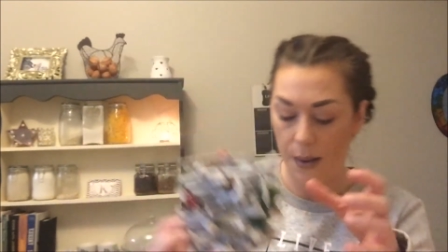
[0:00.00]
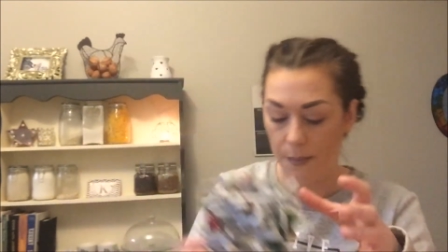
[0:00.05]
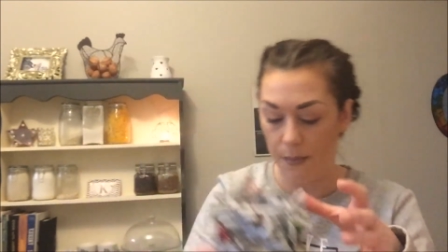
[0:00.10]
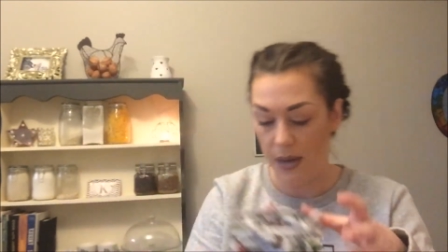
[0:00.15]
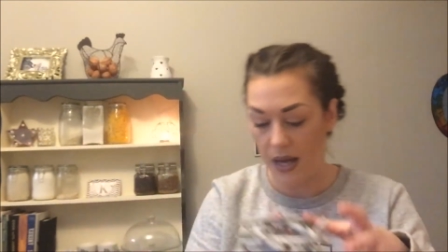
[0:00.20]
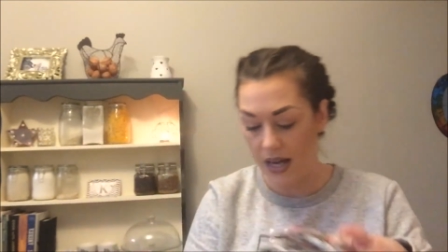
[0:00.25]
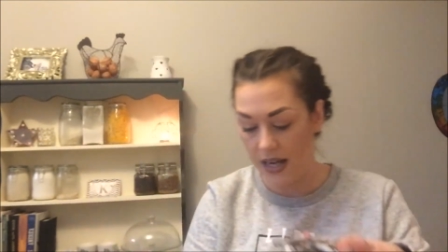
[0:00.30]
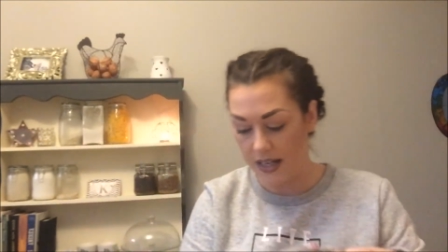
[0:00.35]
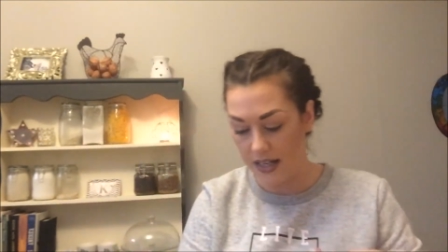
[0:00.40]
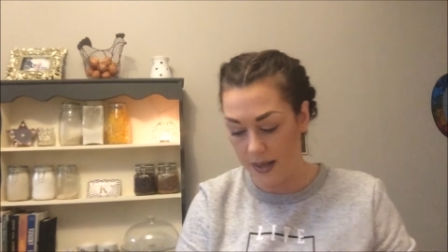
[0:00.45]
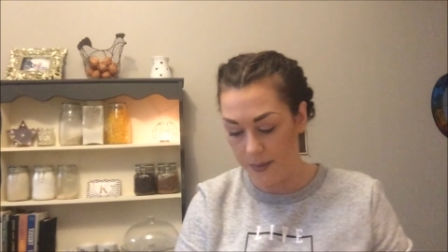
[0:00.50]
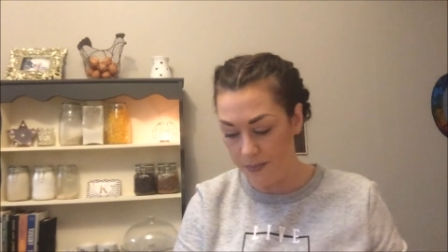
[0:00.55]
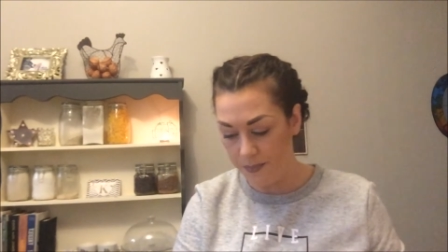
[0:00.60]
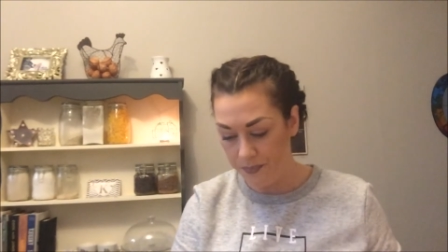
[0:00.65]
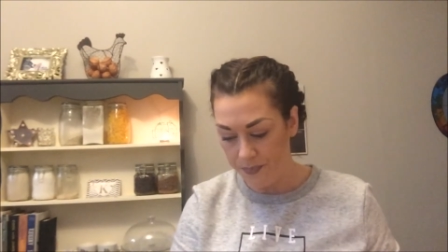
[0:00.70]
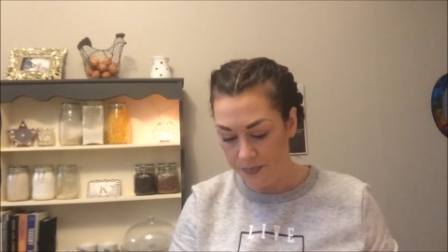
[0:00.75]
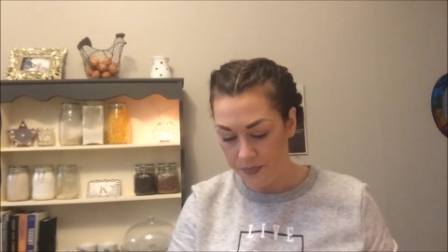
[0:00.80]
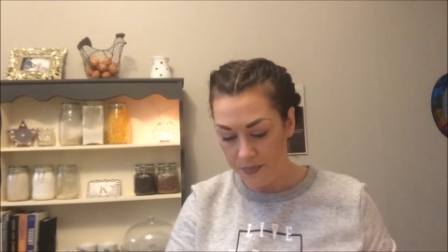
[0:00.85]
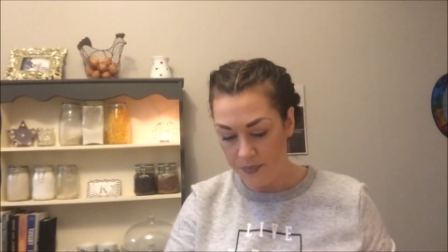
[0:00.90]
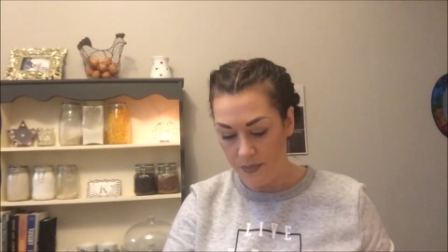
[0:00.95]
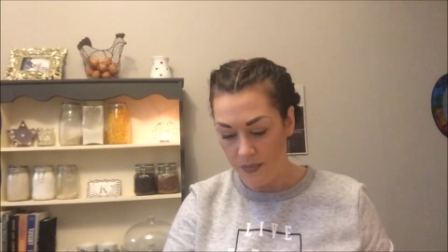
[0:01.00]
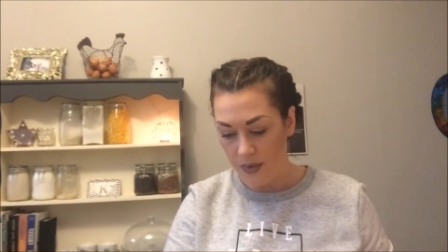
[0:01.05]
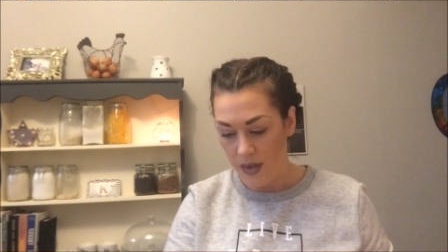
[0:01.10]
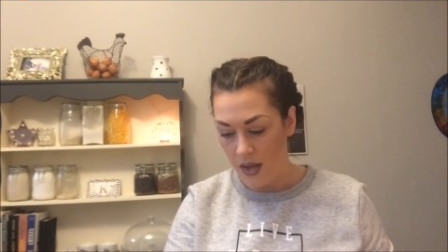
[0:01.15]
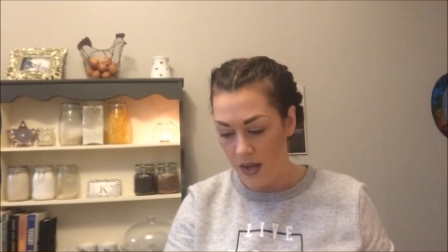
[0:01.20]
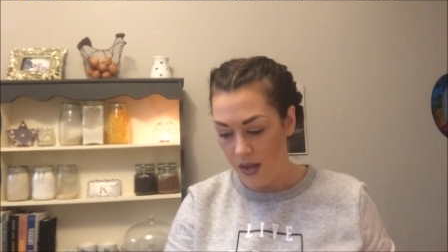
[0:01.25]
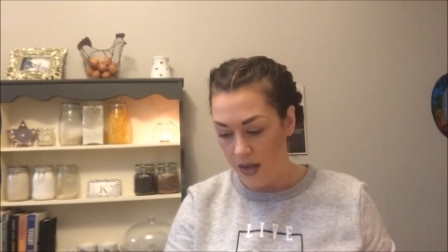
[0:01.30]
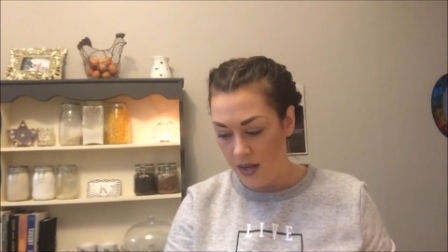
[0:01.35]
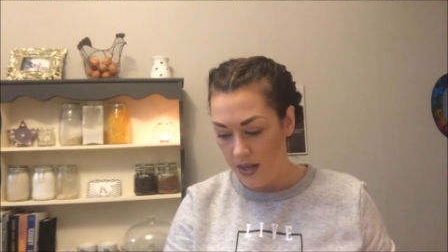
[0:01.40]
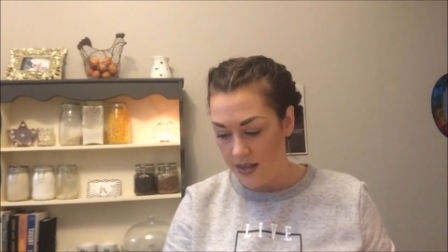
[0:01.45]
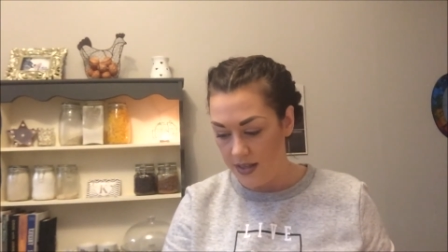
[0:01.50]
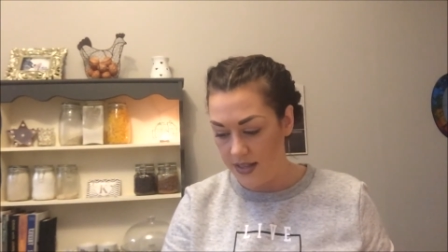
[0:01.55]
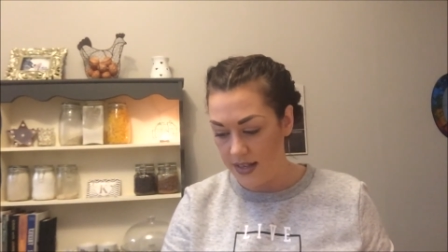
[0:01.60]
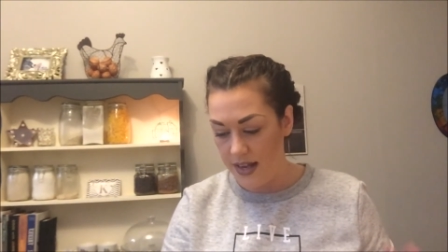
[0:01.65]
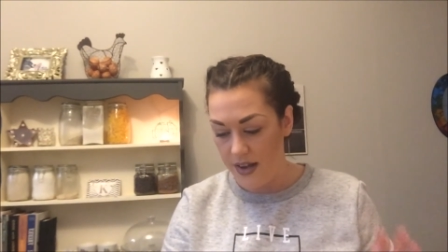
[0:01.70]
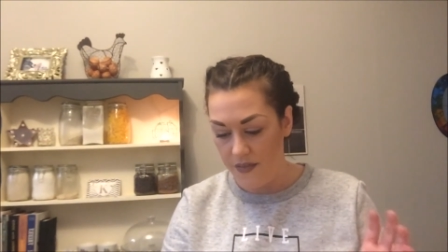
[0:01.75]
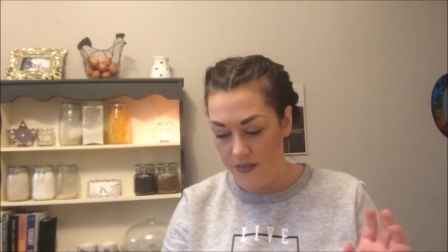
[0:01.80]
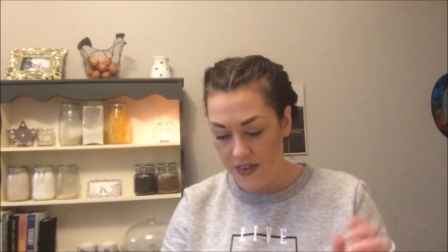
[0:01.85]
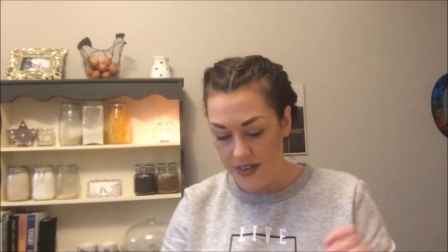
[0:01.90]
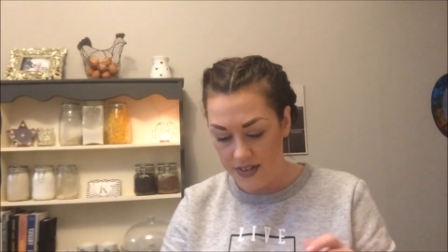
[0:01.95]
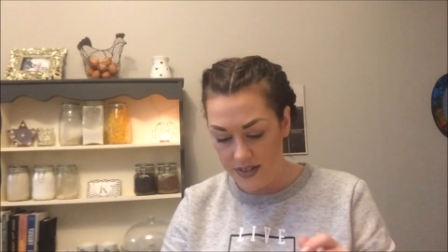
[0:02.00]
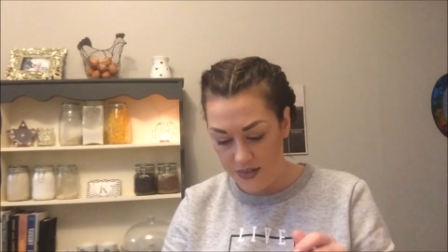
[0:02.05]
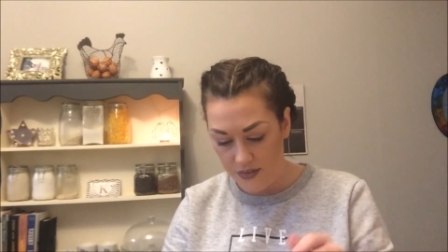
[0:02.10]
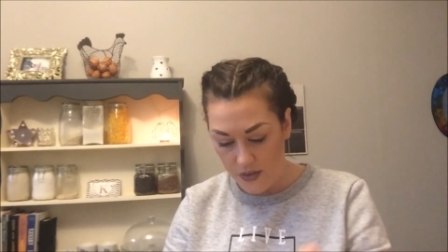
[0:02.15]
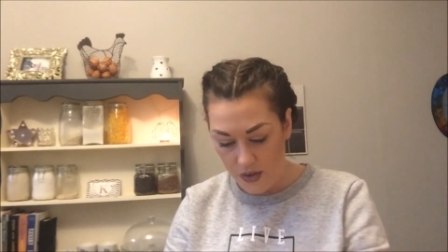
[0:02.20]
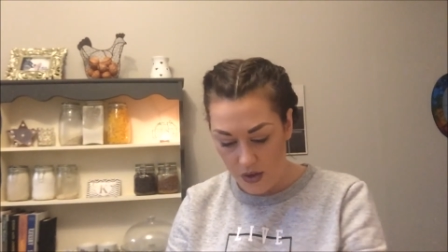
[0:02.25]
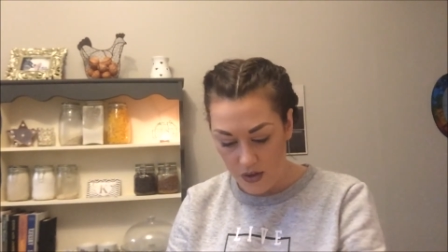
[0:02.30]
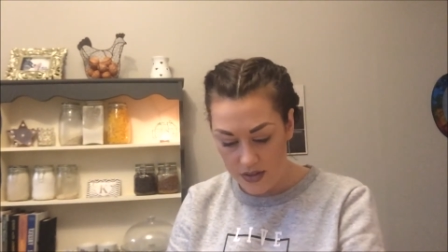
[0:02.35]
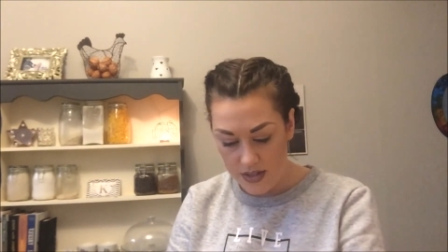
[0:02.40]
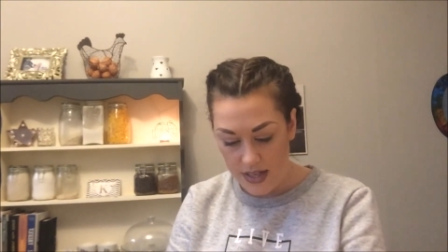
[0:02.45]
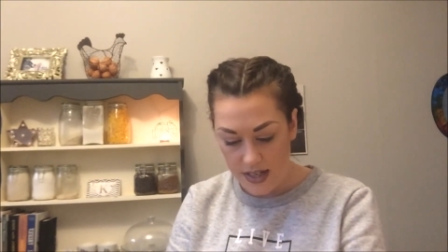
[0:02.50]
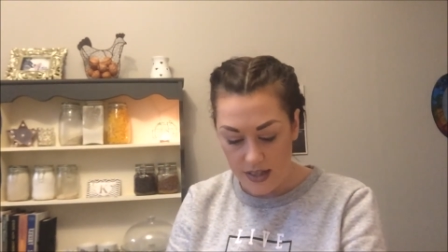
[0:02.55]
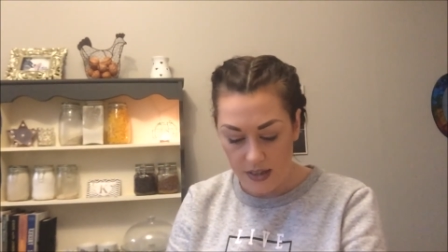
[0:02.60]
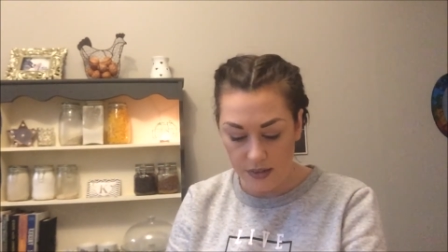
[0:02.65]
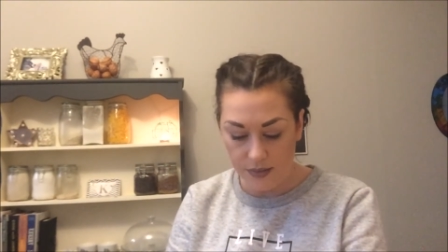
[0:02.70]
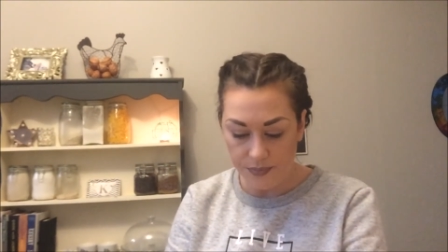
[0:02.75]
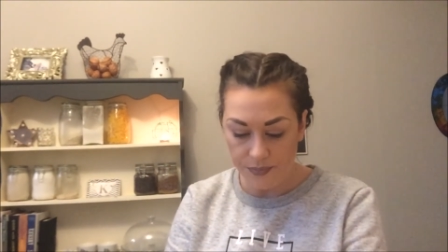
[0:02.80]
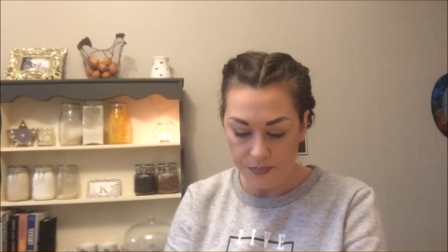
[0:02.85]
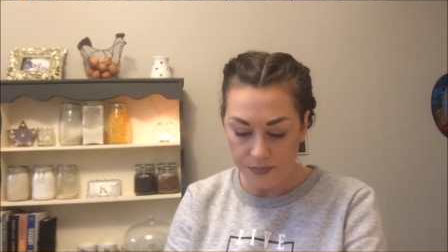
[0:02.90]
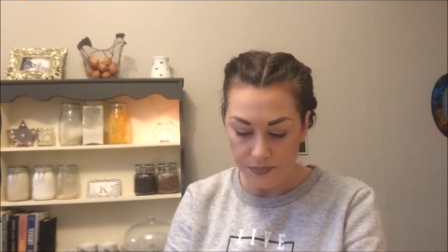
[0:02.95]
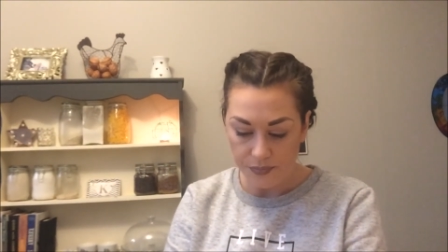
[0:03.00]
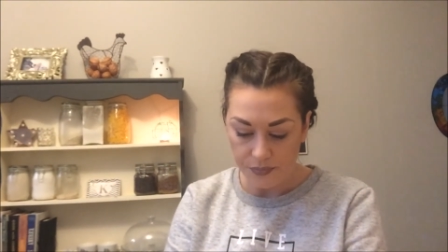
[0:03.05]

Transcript: Bargain. So yeah, festive cocktail.